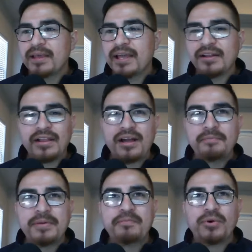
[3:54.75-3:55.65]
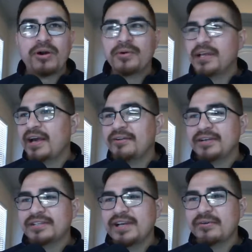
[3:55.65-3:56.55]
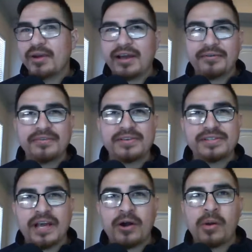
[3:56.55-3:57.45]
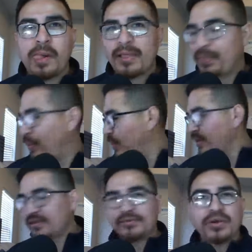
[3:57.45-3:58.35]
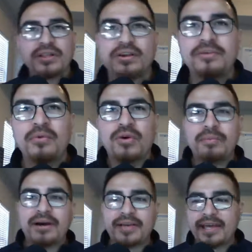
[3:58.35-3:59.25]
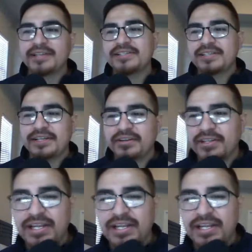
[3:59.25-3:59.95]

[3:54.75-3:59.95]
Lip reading: And a lot of people are already counting this out, right? After this L, did we learn more about Kansas City or the